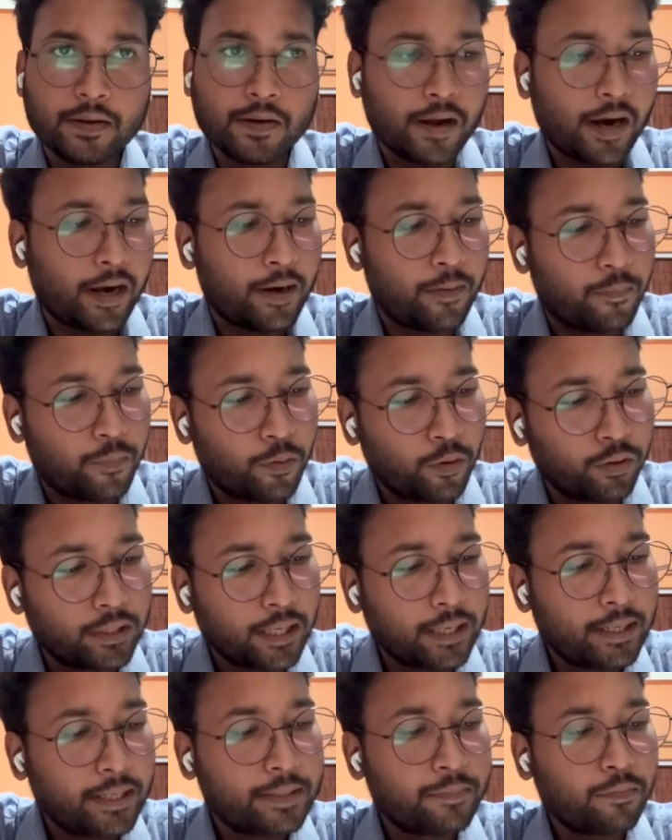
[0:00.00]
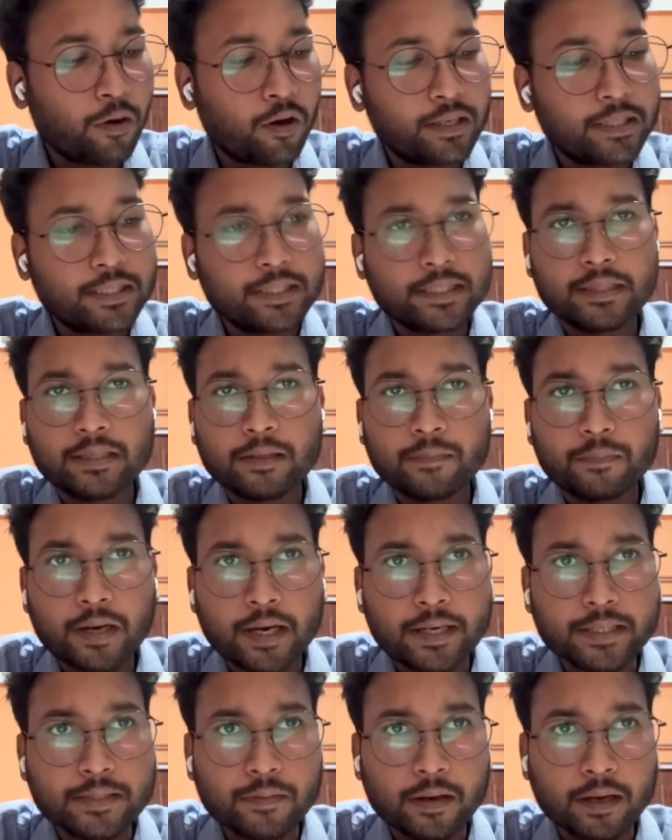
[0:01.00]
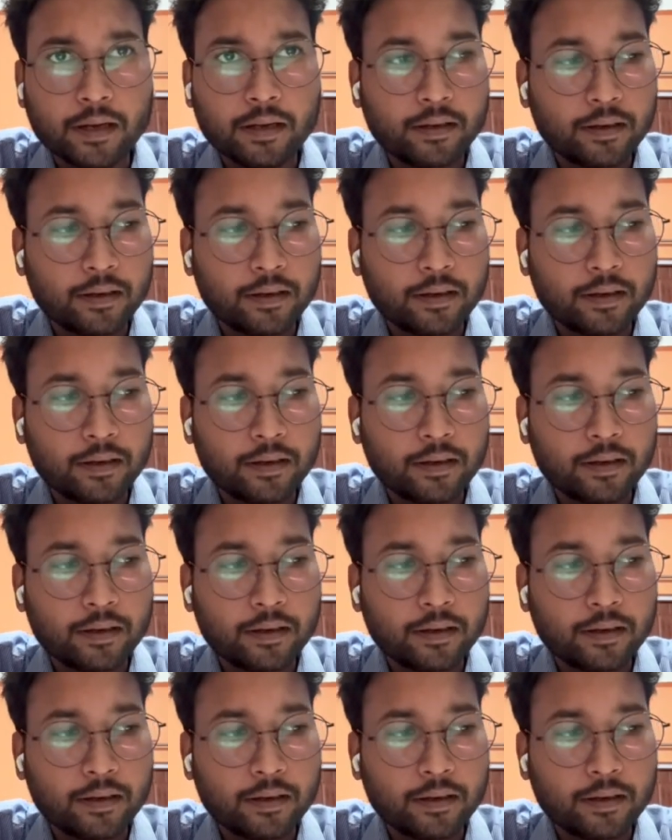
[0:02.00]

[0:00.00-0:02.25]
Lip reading: And both antibodies in the plasma.